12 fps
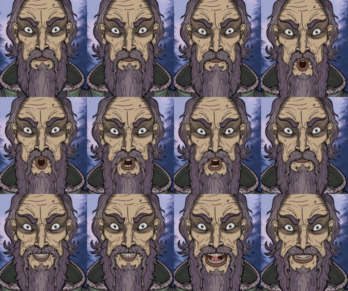Throughout the
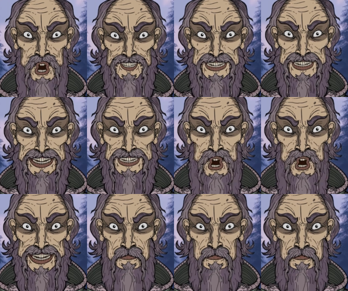20th
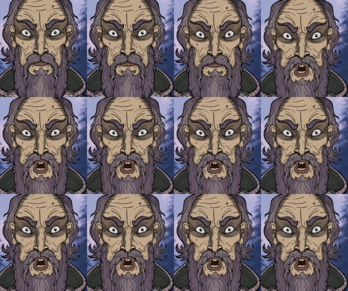century, the